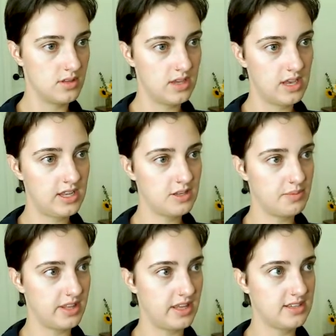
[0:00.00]
into
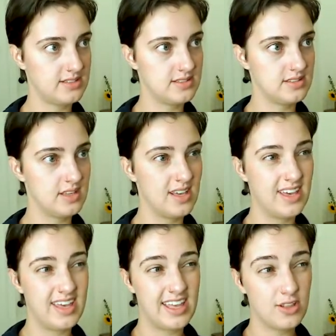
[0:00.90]
place,
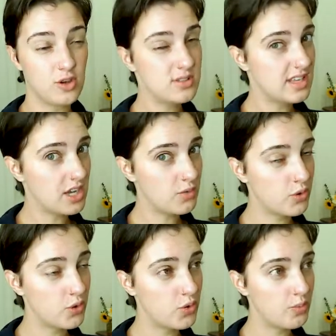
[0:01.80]
it looks like a
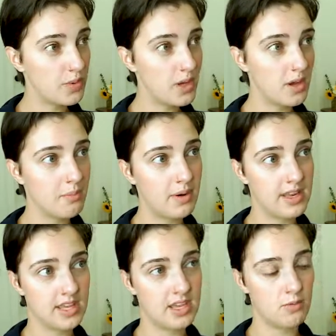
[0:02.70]
room, but
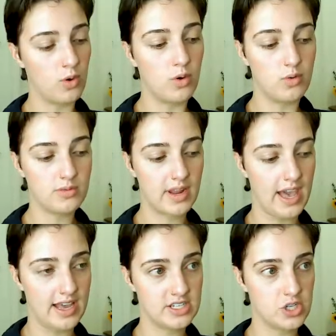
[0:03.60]
it won't
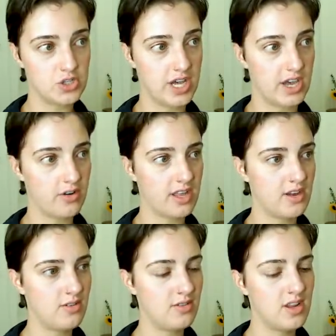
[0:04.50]
add to your tile
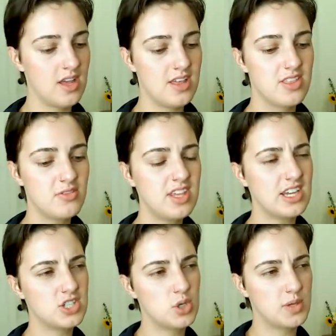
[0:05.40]
count. The only
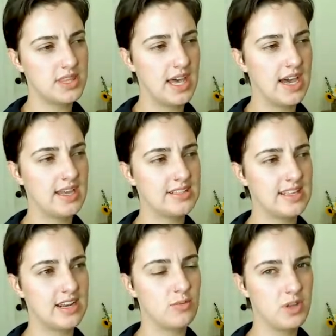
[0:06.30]
issue with that is
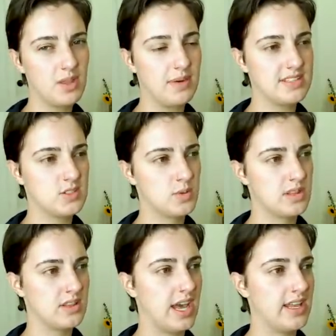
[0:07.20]
that it really messes with
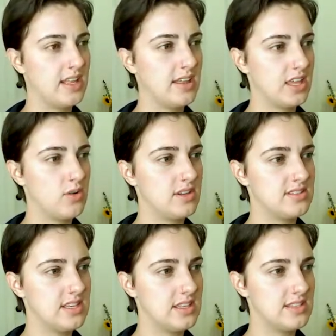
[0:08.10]
the lighting. Like you can
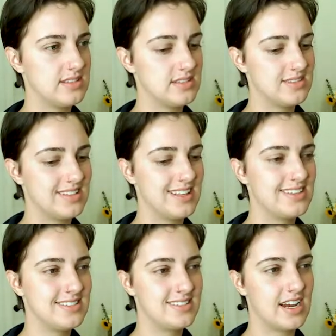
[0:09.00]
see, this
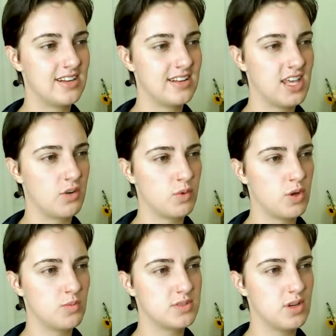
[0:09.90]
isn't technically a
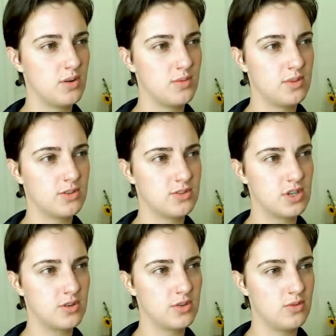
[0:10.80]
room, so there's
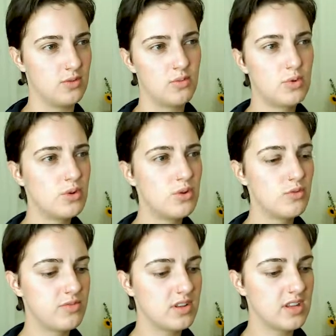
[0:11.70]
no
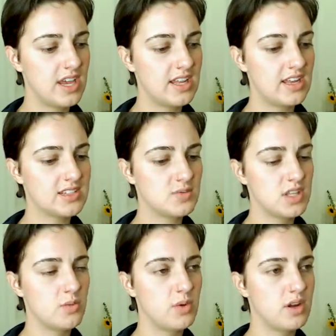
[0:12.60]
roof, the lighting gets
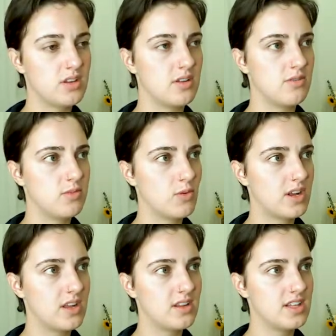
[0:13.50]
really weird, the floor
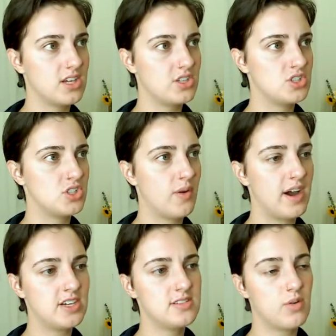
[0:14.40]
can glitch, so
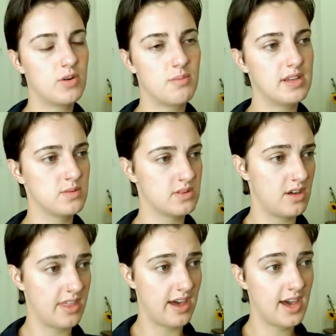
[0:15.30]
I just don't want to mess with
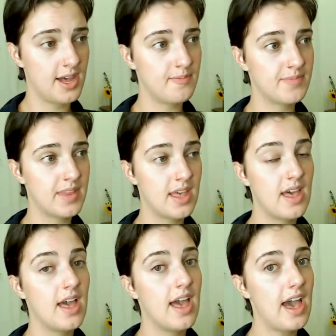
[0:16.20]
all that.
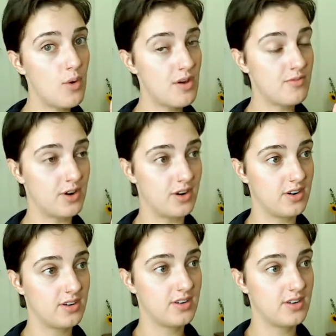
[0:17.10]
However,